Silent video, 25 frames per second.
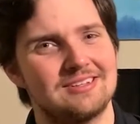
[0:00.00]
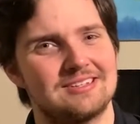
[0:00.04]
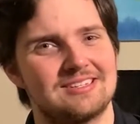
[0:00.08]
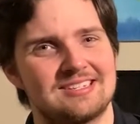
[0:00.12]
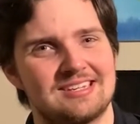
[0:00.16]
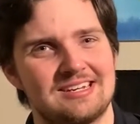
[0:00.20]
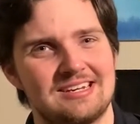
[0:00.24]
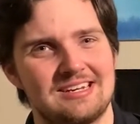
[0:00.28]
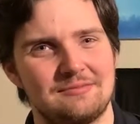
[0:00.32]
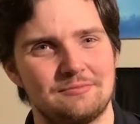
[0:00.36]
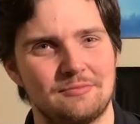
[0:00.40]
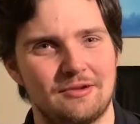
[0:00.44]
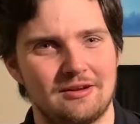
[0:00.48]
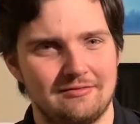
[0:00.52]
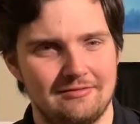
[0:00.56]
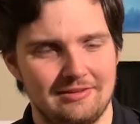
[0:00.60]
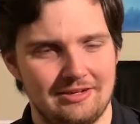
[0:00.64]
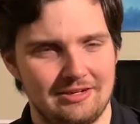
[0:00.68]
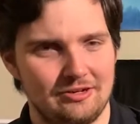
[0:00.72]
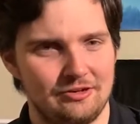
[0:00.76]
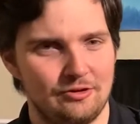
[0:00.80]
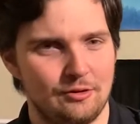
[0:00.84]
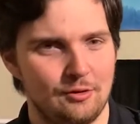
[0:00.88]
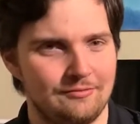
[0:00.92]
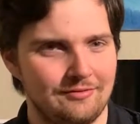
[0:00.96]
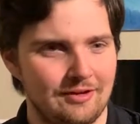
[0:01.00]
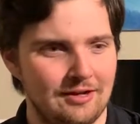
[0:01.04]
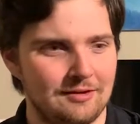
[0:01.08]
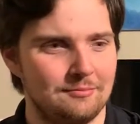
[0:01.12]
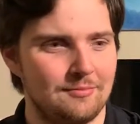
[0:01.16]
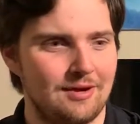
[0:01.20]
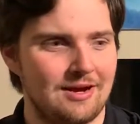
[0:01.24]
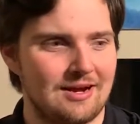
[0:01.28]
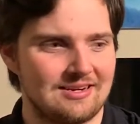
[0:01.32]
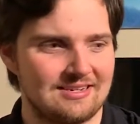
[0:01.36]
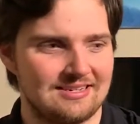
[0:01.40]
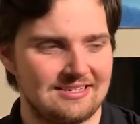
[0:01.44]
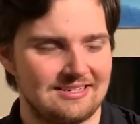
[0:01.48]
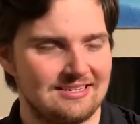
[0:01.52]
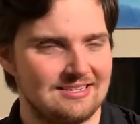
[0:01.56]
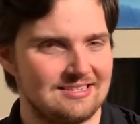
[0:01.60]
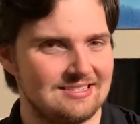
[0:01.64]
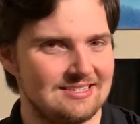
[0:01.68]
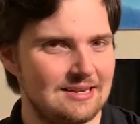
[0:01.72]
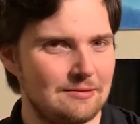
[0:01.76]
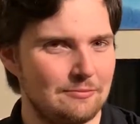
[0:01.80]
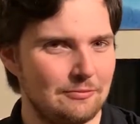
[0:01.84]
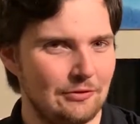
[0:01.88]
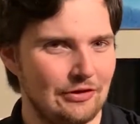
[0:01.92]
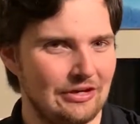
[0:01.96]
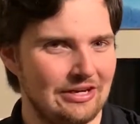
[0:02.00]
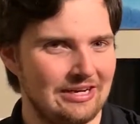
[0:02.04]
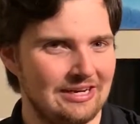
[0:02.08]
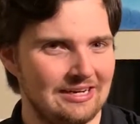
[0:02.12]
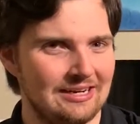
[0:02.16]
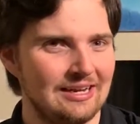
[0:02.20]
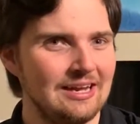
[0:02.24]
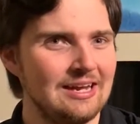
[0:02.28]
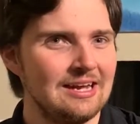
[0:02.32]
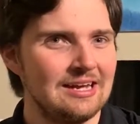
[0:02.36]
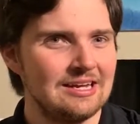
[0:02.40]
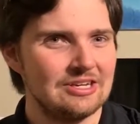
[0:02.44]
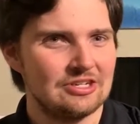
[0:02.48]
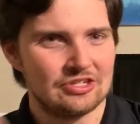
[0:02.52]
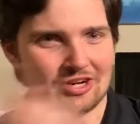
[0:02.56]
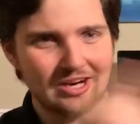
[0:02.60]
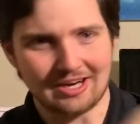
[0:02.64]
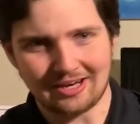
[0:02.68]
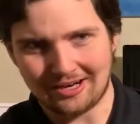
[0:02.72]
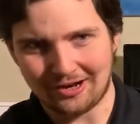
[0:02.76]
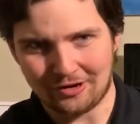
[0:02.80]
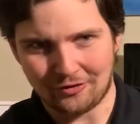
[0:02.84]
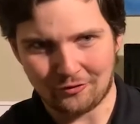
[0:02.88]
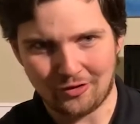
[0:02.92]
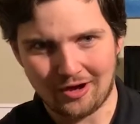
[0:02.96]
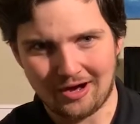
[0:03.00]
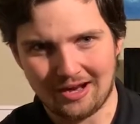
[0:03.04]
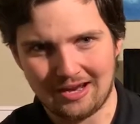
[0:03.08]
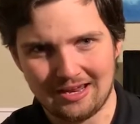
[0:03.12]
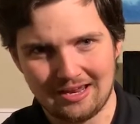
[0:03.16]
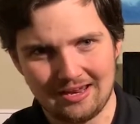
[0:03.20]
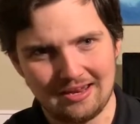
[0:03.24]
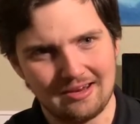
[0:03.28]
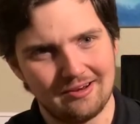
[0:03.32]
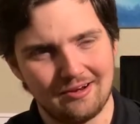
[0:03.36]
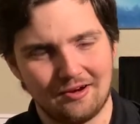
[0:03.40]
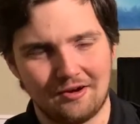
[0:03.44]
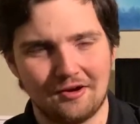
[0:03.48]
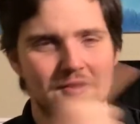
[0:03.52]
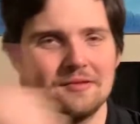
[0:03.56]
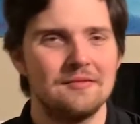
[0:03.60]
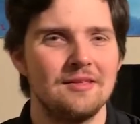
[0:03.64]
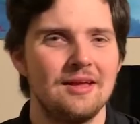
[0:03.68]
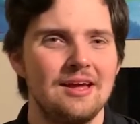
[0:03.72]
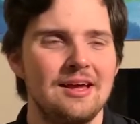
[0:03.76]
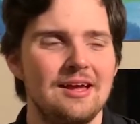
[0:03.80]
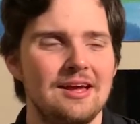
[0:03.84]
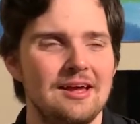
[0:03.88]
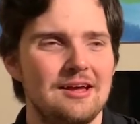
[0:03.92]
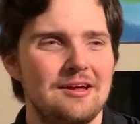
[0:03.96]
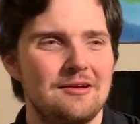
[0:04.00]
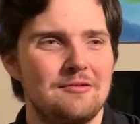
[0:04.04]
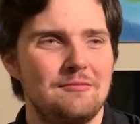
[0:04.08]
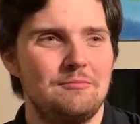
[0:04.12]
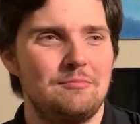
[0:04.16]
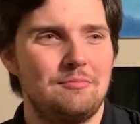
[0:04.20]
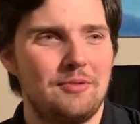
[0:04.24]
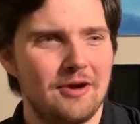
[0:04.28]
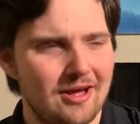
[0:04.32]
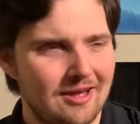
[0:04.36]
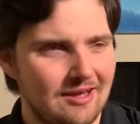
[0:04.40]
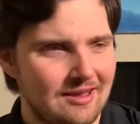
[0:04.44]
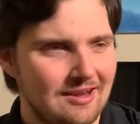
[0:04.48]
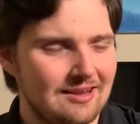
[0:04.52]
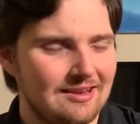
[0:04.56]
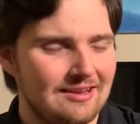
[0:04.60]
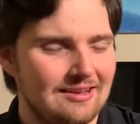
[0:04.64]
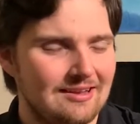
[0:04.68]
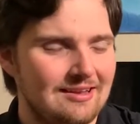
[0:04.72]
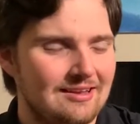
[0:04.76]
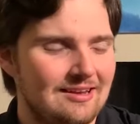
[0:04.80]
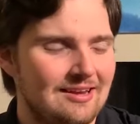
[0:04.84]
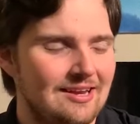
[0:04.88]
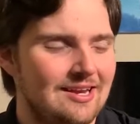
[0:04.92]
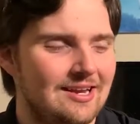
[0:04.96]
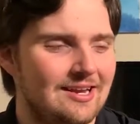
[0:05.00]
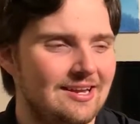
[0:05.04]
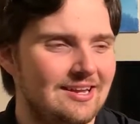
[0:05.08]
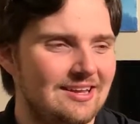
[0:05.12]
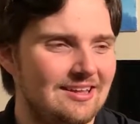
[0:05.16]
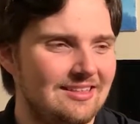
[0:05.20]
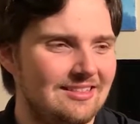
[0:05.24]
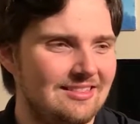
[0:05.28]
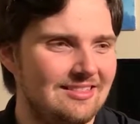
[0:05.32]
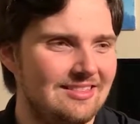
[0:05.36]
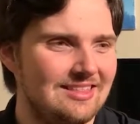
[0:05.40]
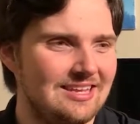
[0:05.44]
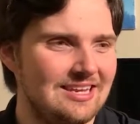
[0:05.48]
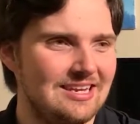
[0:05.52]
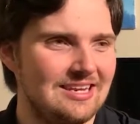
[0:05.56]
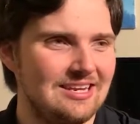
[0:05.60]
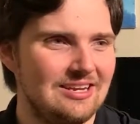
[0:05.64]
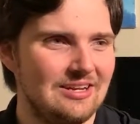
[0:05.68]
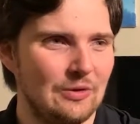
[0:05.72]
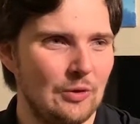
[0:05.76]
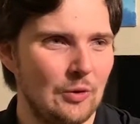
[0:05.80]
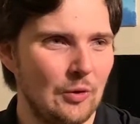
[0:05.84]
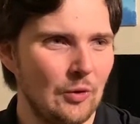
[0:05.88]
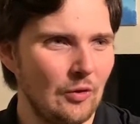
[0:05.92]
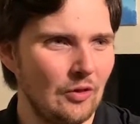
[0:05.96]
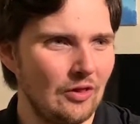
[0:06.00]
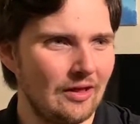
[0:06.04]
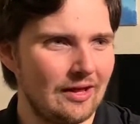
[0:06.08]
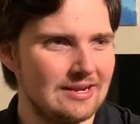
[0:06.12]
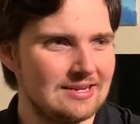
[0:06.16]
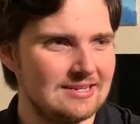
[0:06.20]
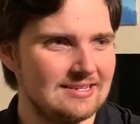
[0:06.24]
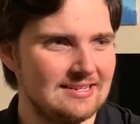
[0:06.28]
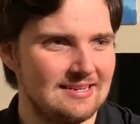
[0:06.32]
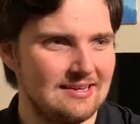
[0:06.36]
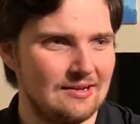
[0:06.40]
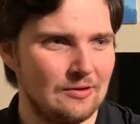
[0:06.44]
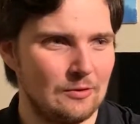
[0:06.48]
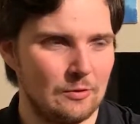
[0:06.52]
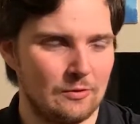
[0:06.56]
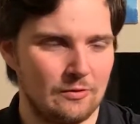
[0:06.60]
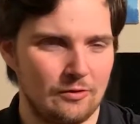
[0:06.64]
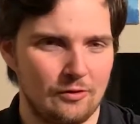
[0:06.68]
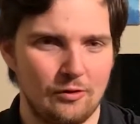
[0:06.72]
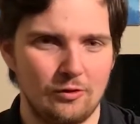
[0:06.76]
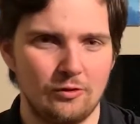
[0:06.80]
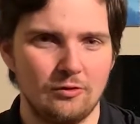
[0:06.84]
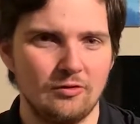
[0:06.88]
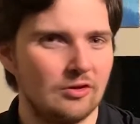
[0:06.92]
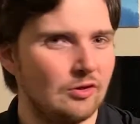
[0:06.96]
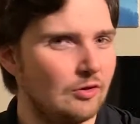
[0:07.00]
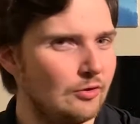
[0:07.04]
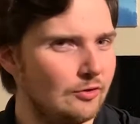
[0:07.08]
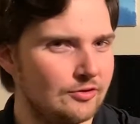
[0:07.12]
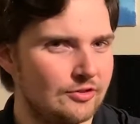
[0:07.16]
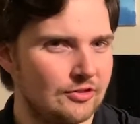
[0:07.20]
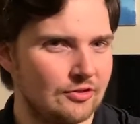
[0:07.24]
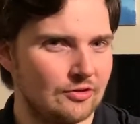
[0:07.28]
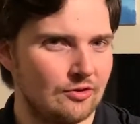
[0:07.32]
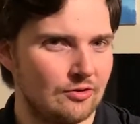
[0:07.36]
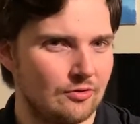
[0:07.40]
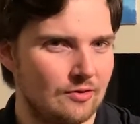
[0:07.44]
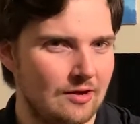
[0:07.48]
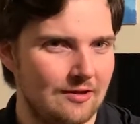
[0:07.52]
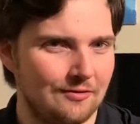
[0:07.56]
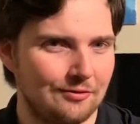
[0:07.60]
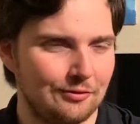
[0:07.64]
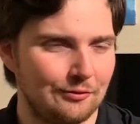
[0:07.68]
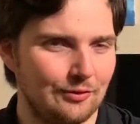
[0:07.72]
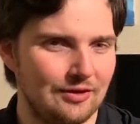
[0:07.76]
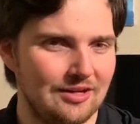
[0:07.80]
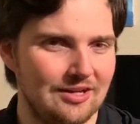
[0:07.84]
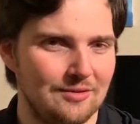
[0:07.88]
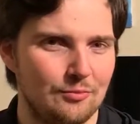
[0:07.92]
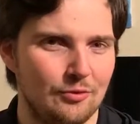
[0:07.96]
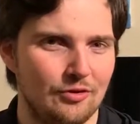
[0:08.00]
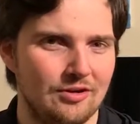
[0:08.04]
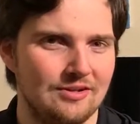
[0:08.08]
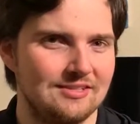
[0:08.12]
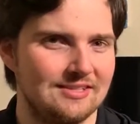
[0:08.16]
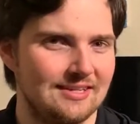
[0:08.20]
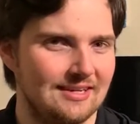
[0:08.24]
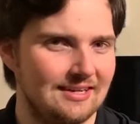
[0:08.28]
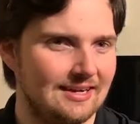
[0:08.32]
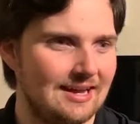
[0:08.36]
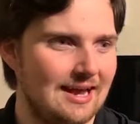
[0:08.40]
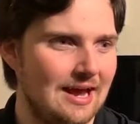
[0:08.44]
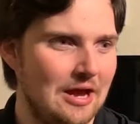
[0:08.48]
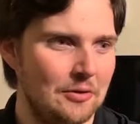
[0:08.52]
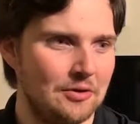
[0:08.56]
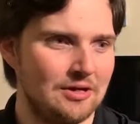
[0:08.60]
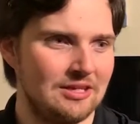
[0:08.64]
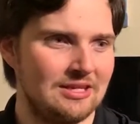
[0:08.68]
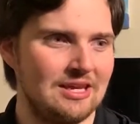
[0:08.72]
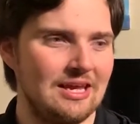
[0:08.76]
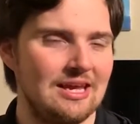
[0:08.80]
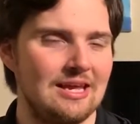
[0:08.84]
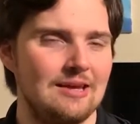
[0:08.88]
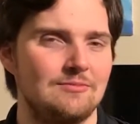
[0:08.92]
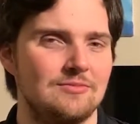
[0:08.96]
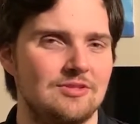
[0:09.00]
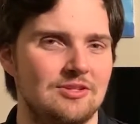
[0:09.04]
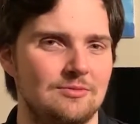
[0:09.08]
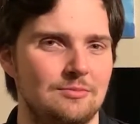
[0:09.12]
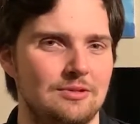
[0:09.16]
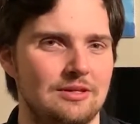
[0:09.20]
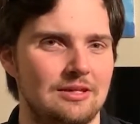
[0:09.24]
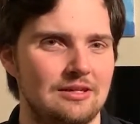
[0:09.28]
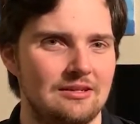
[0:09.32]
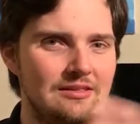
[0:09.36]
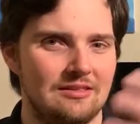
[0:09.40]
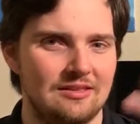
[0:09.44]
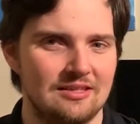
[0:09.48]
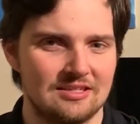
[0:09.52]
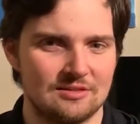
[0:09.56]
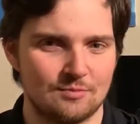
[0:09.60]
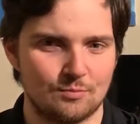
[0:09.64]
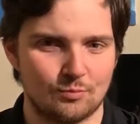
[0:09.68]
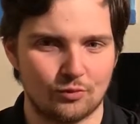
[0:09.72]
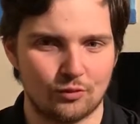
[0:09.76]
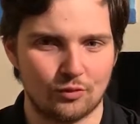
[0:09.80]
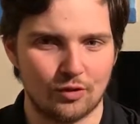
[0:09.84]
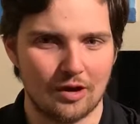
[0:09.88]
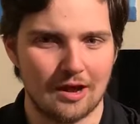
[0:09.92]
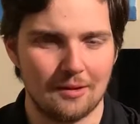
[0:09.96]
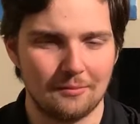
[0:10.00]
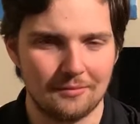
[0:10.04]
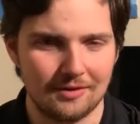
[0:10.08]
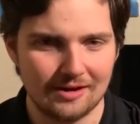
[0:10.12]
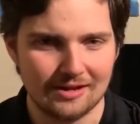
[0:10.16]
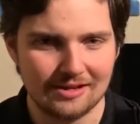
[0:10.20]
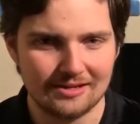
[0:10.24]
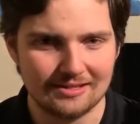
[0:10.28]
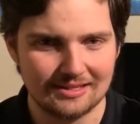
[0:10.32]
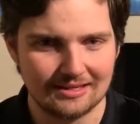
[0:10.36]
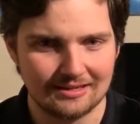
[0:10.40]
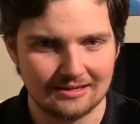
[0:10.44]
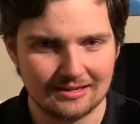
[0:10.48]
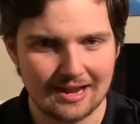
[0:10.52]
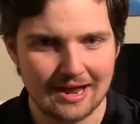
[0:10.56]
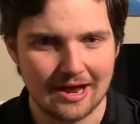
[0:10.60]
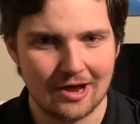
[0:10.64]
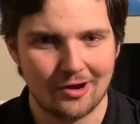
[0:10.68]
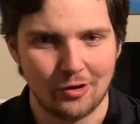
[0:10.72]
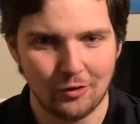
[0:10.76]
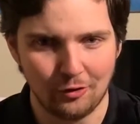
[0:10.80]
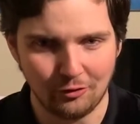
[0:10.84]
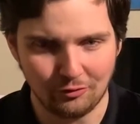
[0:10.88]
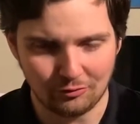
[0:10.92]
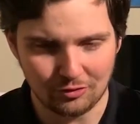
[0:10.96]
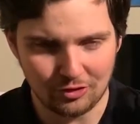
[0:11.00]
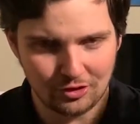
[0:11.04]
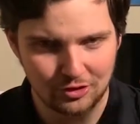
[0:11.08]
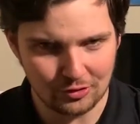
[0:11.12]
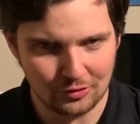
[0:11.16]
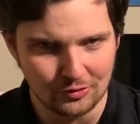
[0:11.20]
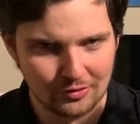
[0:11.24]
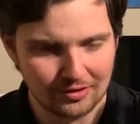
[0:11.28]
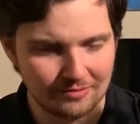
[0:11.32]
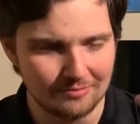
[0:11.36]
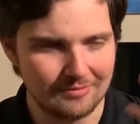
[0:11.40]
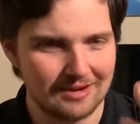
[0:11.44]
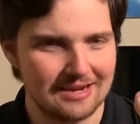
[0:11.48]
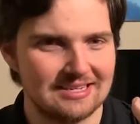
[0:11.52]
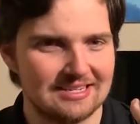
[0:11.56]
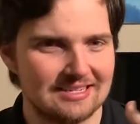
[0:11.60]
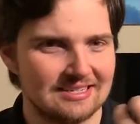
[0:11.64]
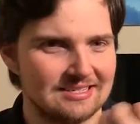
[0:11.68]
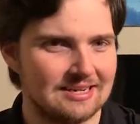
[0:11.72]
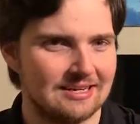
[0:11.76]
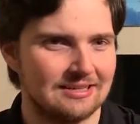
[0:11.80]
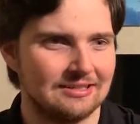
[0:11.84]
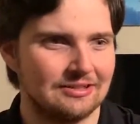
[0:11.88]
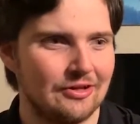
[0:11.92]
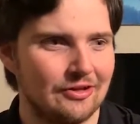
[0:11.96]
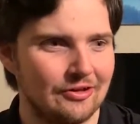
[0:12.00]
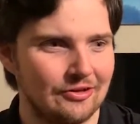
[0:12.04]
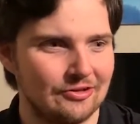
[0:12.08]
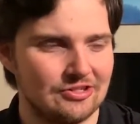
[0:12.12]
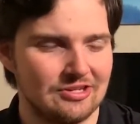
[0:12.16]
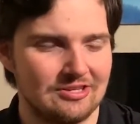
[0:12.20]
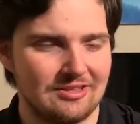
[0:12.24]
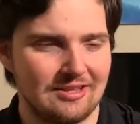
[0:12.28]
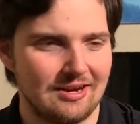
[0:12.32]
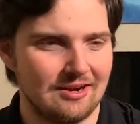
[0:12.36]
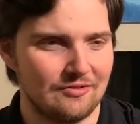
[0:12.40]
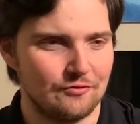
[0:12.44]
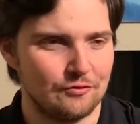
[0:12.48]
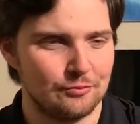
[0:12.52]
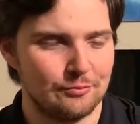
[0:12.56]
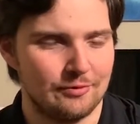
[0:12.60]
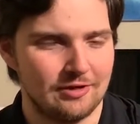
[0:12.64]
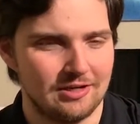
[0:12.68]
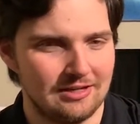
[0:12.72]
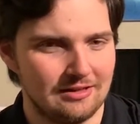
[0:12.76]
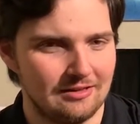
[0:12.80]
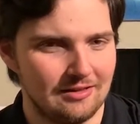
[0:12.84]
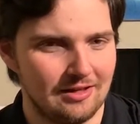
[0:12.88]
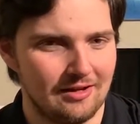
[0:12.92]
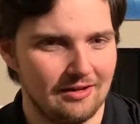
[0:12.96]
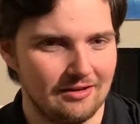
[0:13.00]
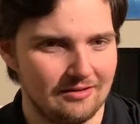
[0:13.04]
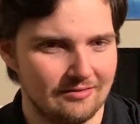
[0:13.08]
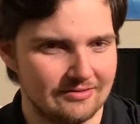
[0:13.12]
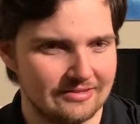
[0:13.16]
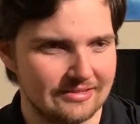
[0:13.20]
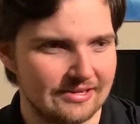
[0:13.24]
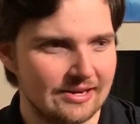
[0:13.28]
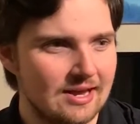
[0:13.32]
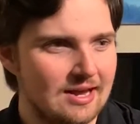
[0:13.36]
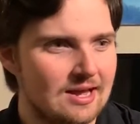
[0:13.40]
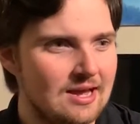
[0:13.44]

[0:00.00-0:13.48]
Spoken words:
seen my video of unboxing and assembling, check it out right here. But the whole idea or the whole culture around 3D printing and how it came to be this prominent and now new and amazing technology that everybody loves